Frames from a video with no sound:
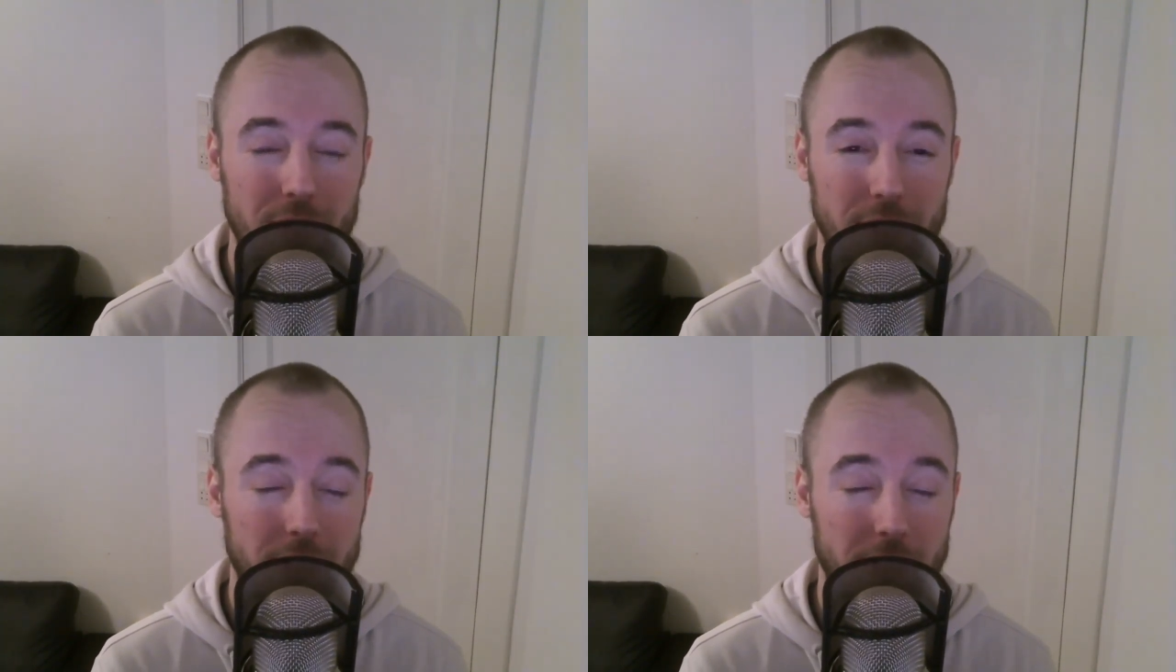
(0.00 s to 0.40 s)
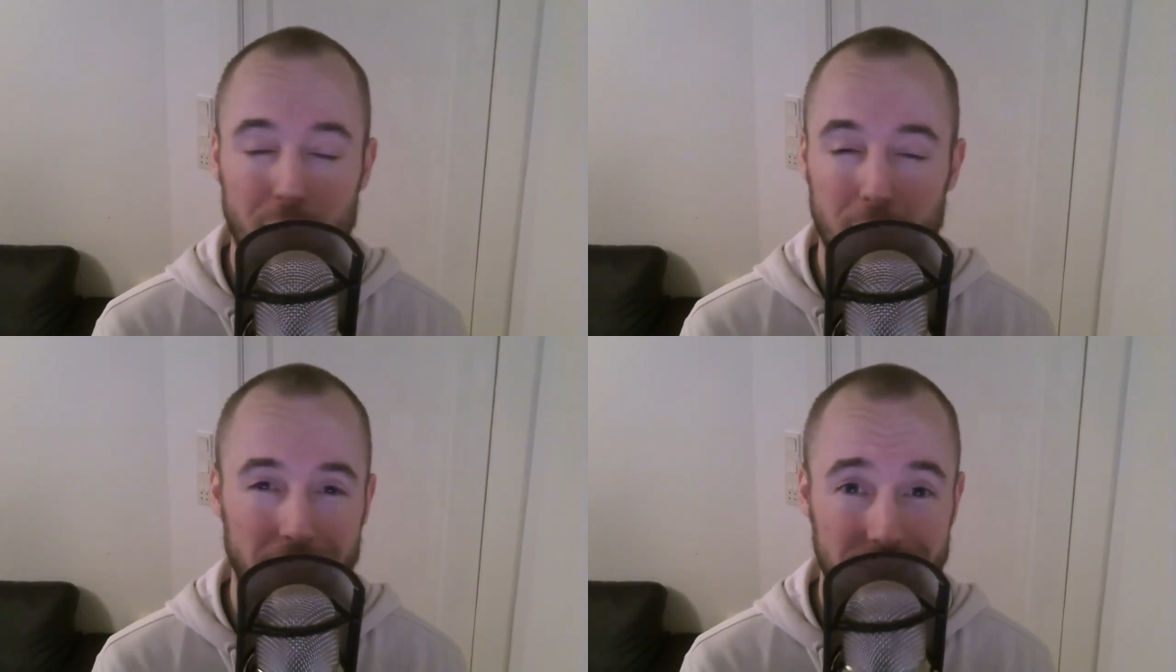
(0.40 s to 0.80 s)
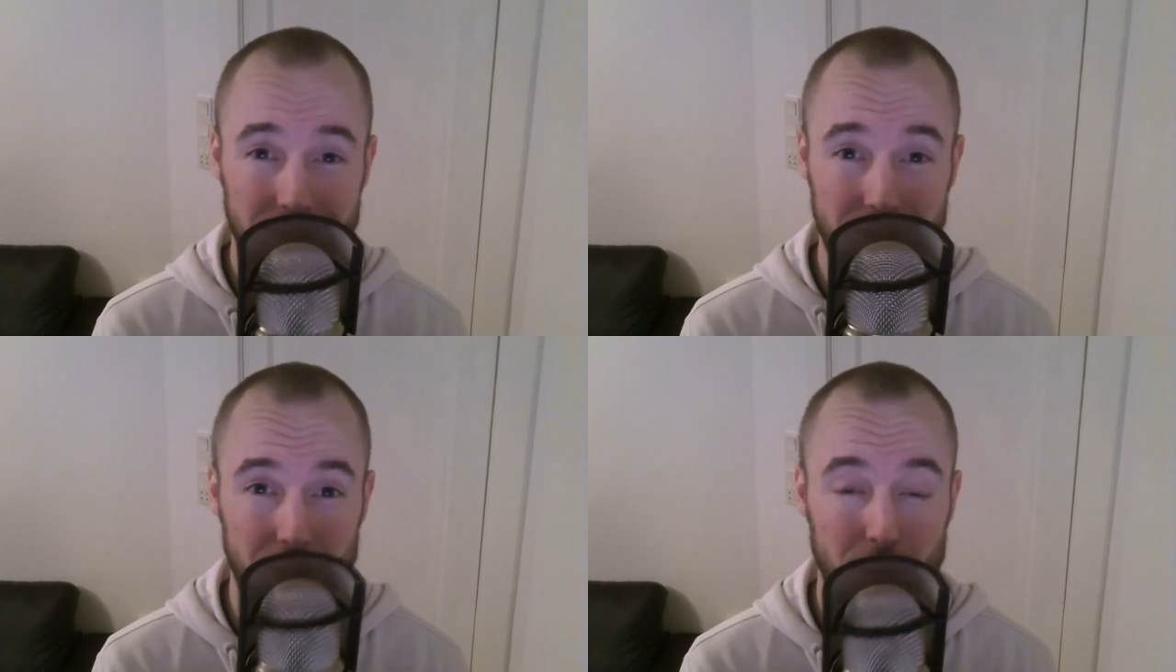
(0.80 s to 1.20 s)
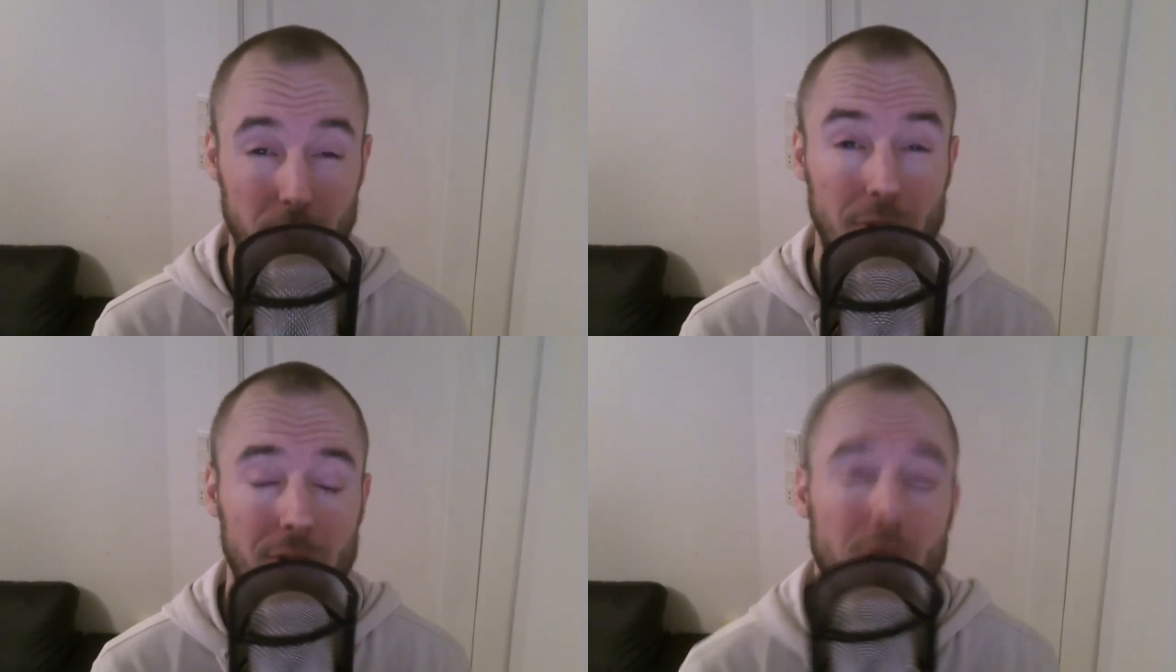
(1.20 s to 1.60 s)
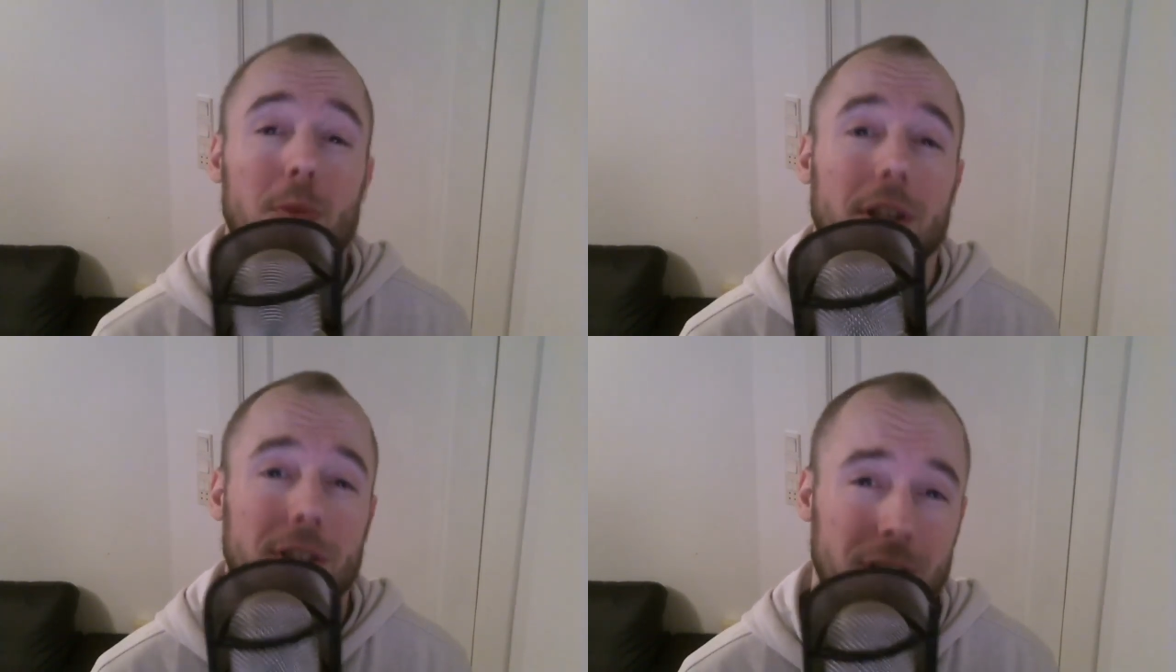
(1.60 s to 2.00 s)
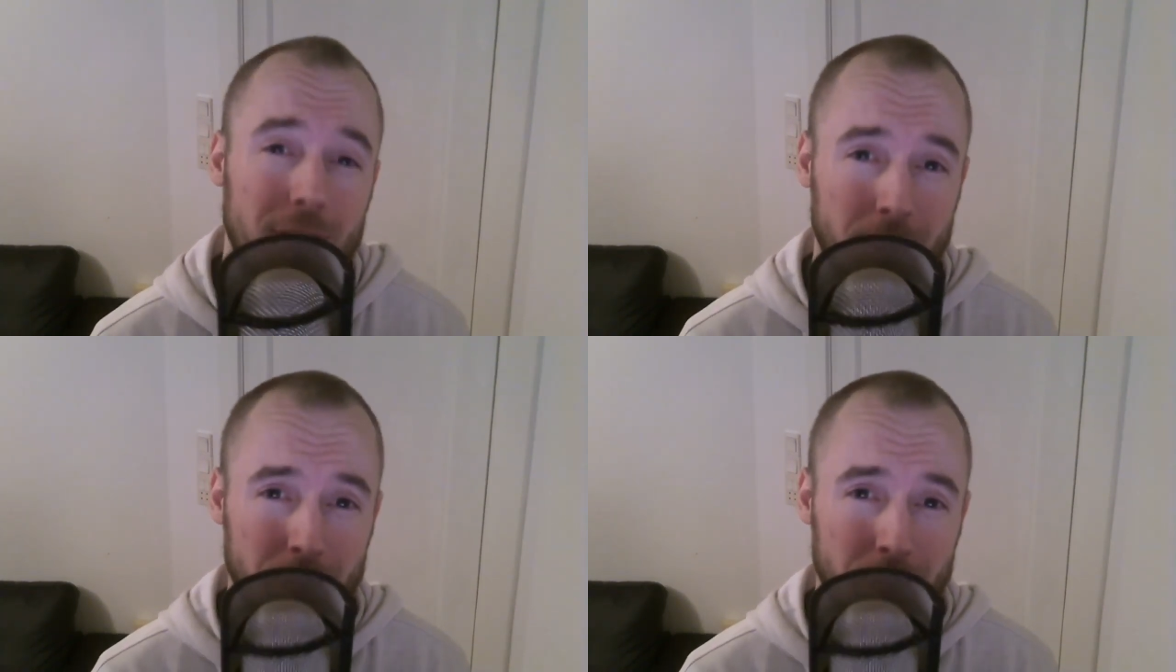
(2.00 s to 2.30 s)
Never imagined they would do so much.